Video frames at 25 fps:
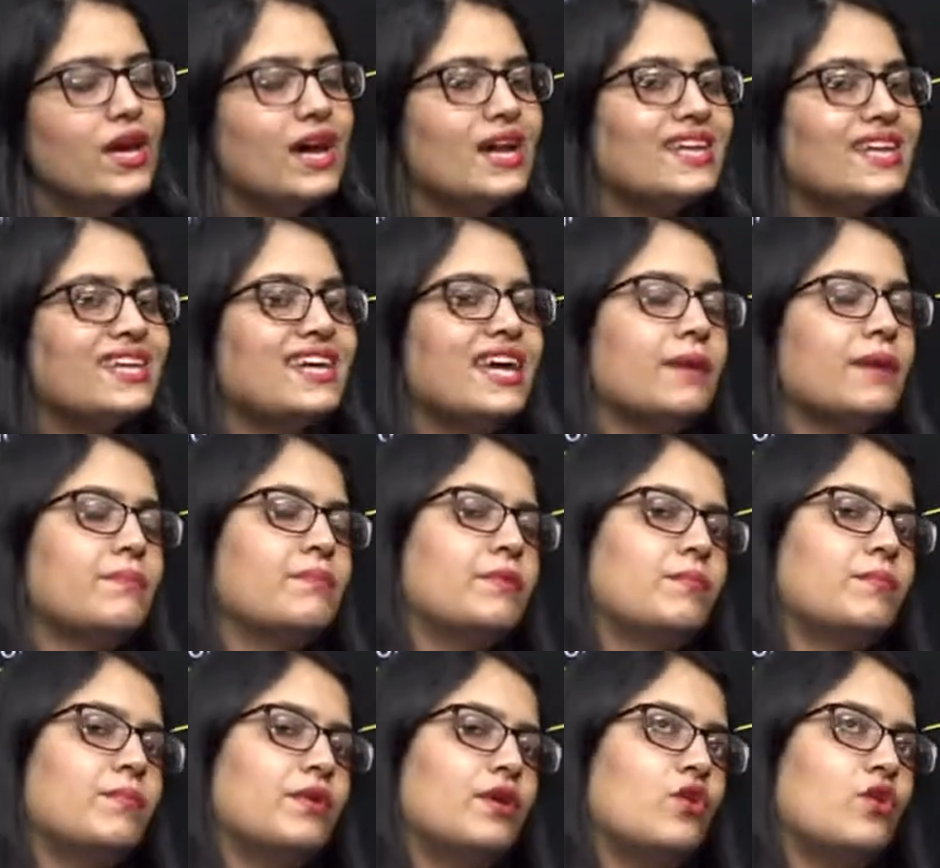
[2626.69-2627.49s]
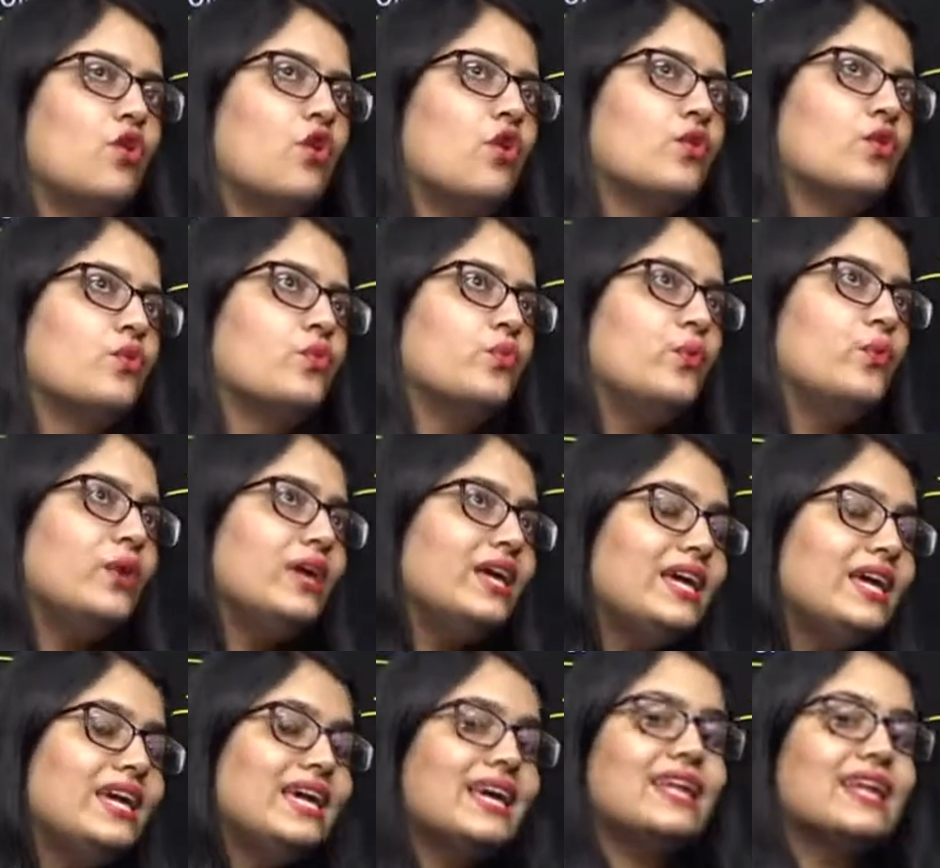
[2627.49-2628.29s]
are capable, or
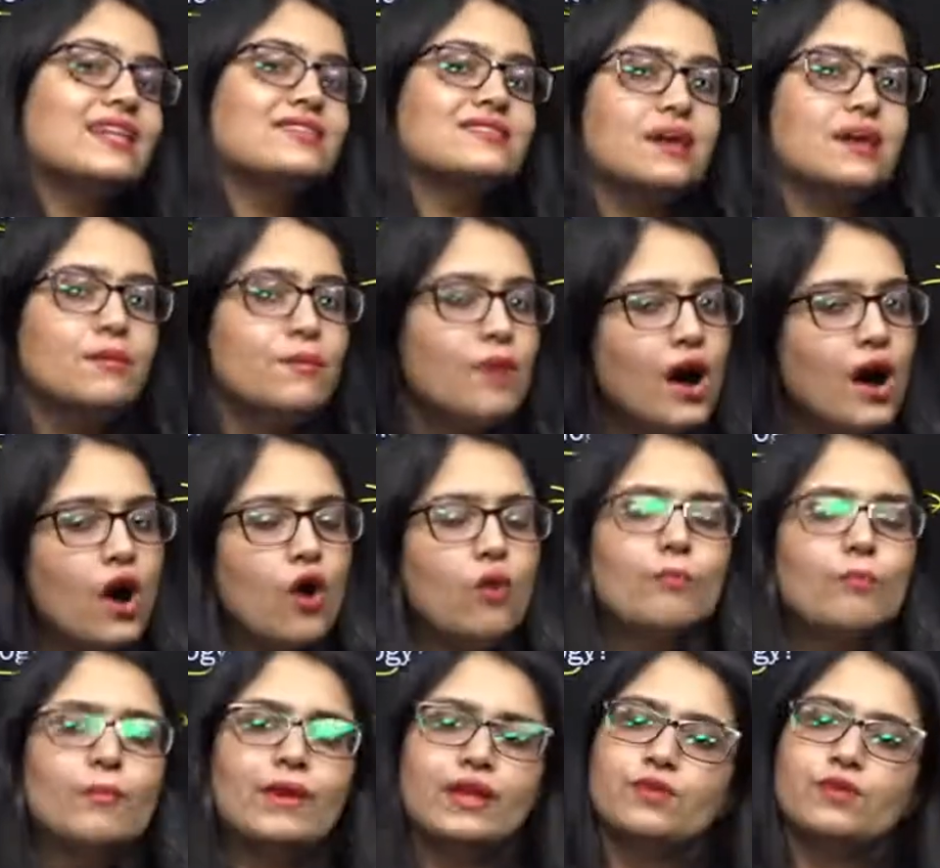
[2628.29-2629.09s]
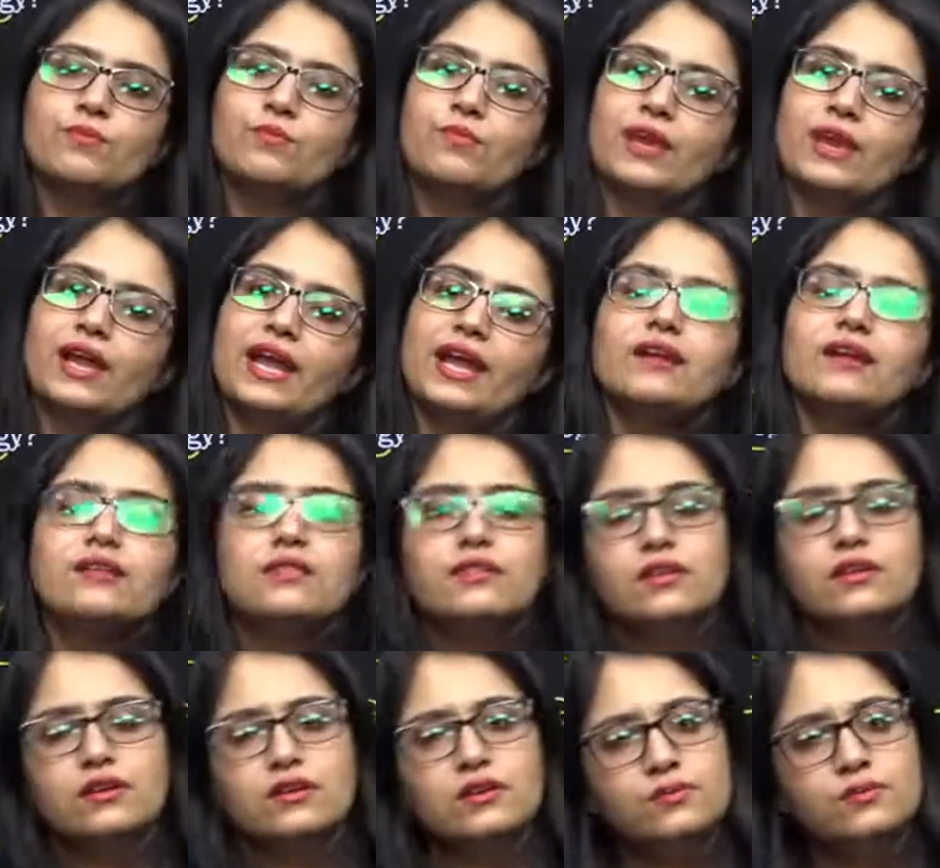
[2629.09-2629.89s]
we can somehow manipulate
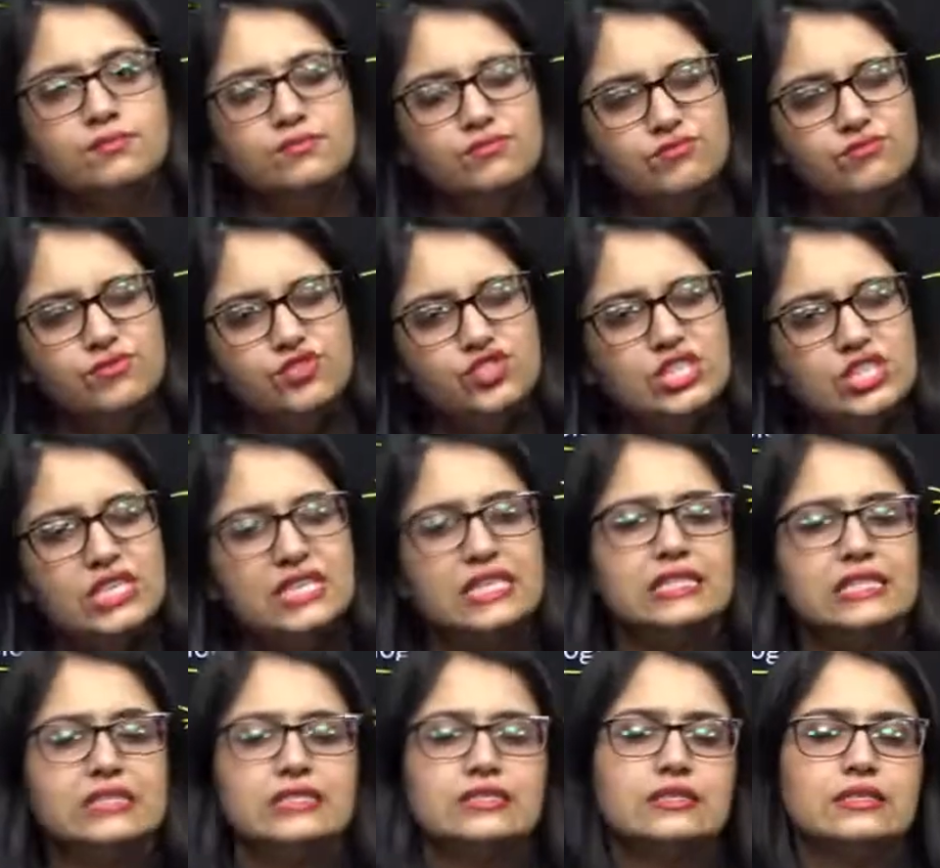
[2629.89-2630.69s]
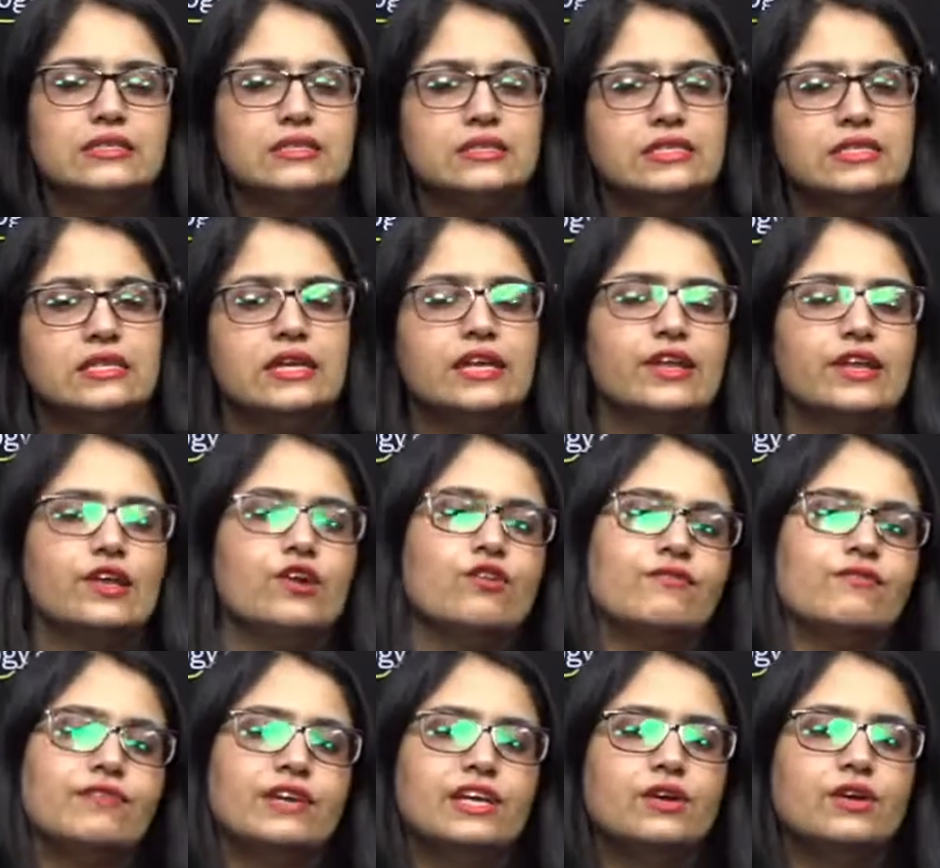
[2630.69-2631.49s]
the genes, the DNA
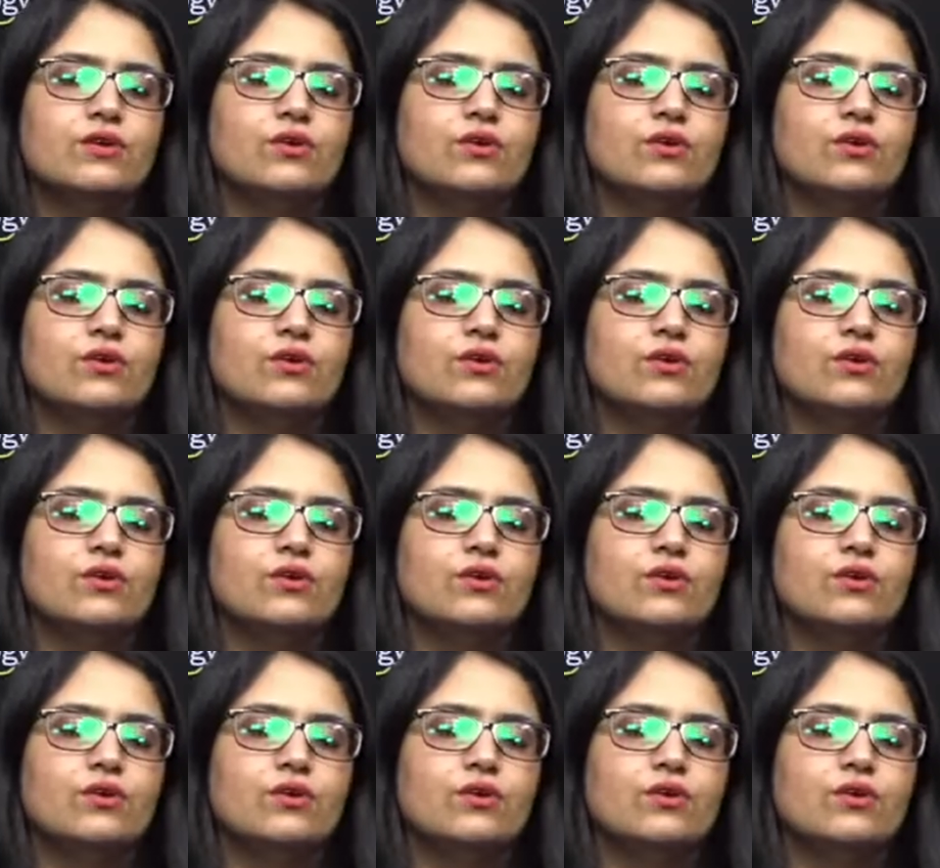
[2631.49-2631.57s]
of E.